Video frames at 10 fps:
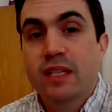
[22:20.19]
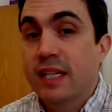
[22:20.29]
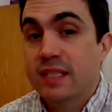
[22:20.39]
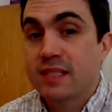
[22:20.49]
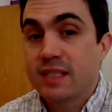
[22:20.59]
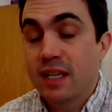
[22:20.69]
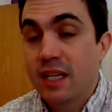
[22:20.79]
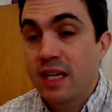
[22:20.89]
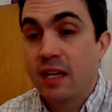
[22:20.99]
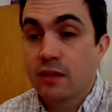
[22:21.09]
It's
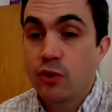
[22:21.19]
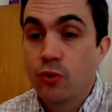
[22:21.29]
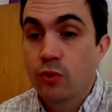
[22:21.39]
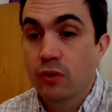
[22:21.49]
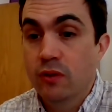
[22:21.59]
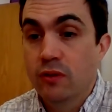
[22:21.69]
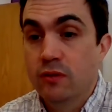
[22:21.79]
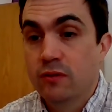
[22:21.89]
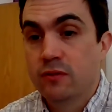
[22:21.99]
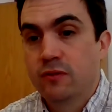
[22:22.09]
sunny and
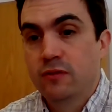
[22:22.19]
cool.